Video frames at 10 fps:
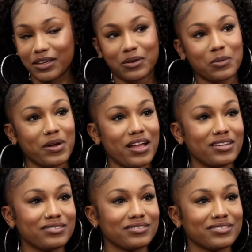
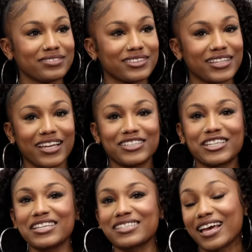Well,
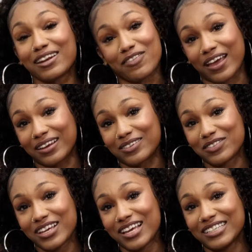she's innovative.
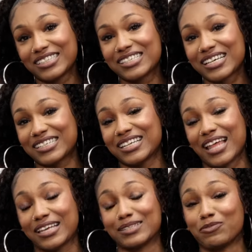She says she
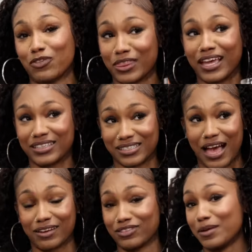likes them for the
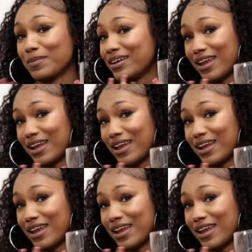inside of them,